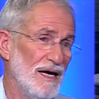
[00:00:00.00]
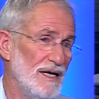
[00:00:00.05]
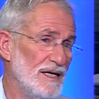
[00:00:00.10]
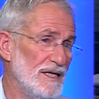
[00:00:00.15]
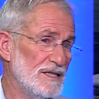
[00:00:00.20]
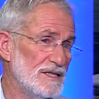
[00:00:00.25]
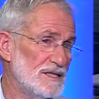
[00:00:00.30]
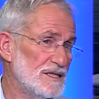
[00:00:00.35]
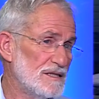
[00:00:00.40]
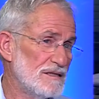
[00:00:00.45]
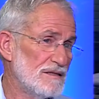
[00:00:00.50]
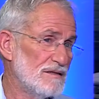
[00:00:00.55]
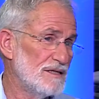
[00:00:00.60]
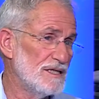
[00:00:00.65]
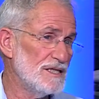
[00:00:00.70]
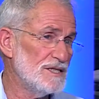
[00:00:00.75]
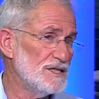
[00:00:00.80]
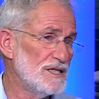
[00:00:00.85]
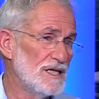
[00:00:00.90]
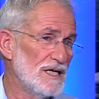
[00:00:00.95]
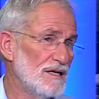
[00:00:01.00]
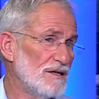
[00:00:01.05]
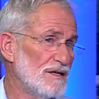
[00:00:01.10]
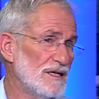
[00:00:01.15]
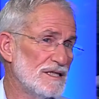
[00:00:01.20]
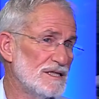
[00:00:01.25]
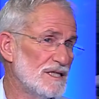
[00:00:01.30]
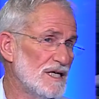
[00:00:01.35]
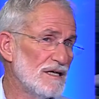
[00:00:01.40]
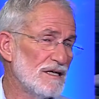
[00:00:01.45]
and it's this year
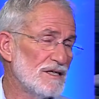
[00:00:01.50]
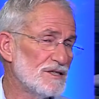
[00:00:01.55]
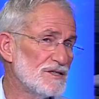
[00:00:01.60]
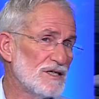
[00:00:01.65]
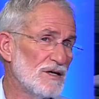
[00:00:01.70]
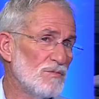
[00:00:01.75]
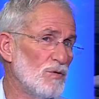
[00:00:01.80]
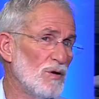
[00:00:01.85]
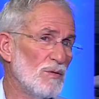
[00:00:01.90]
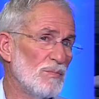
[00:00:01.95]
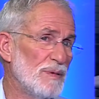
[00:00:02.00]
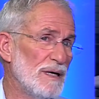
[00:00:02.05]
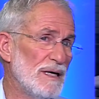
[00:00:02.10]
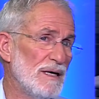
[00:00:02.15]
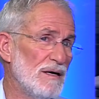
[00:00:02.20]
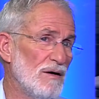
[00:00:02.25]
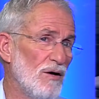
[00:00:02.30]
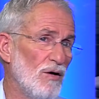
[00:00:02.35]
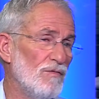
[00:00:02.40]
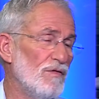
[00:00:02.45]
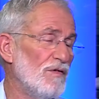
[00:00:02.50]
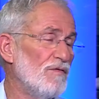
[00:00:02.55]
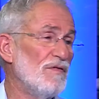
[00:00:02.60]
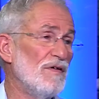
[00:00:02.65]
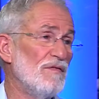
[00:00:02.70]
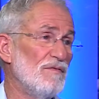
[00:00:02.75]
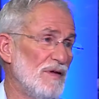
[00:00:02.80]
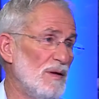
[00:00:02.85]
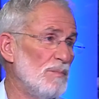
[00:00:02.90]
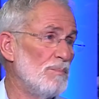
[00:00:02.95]
this industry will be over
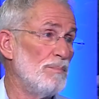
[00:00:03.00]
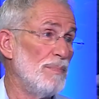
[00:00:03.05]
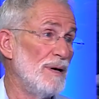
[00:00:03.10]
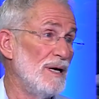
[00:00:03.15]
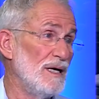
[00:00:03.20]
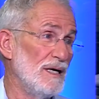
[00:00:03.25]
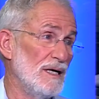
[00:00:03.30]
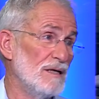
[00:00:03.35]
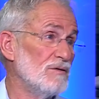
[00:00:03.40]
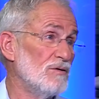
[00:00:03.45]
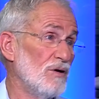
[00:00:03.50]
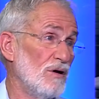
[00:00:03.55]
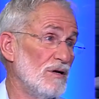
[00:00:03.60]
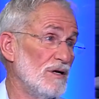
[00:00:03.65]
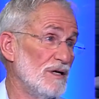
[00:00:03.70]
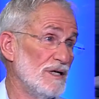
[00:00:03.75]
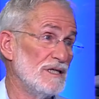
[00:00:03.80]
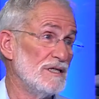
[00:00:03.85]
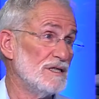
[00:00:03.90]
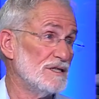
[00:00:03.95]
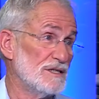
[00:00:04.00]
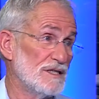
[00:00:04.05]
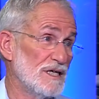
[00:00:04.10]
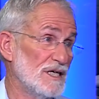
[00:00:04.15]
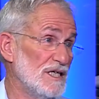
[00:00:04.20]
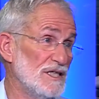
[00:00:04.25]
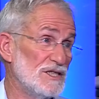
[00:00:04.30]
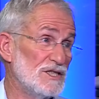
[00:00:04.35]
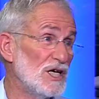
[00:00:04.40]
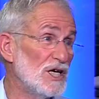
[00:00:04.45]
$50 billion
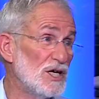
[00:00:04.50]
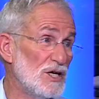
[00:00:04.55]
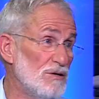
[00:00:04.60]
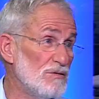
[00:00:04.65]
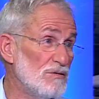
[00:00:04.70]
industry. It's a huge